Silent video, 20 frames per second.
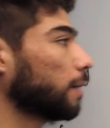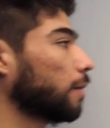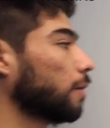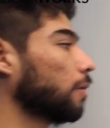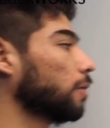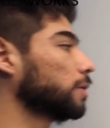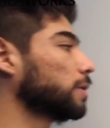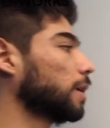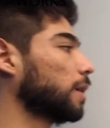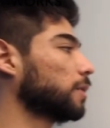
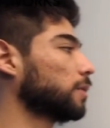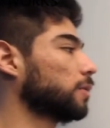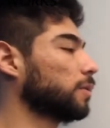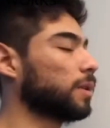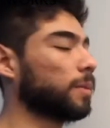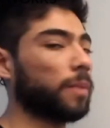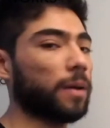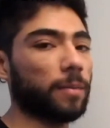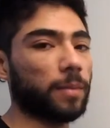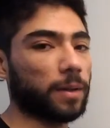holds on to
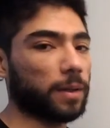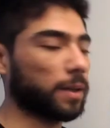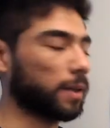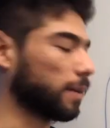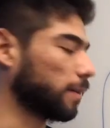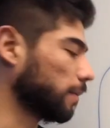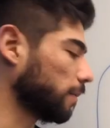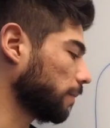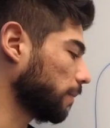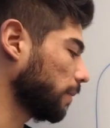the public
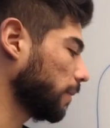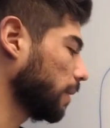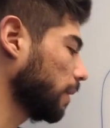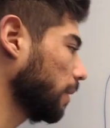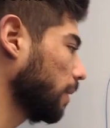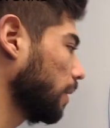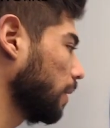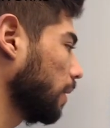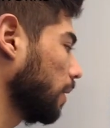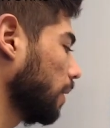key.
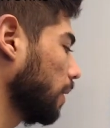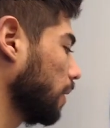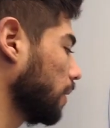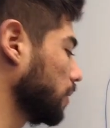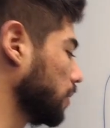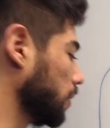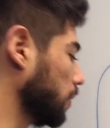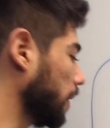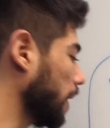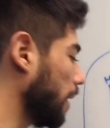
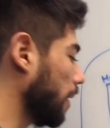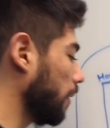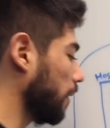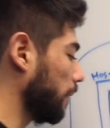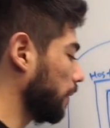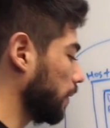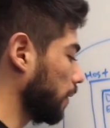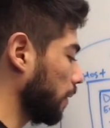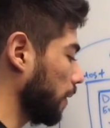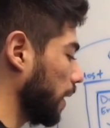So now
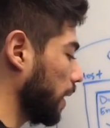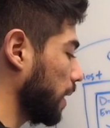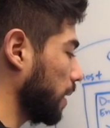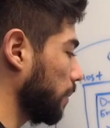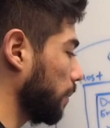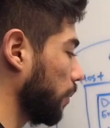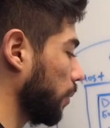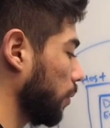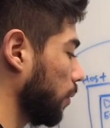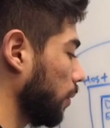if there are any
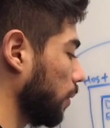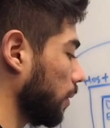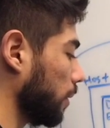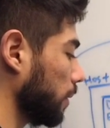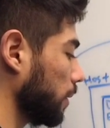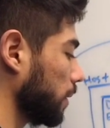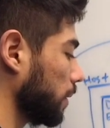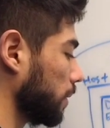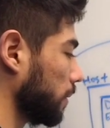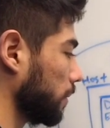
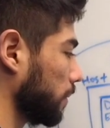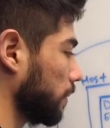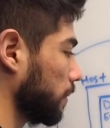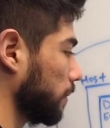pulls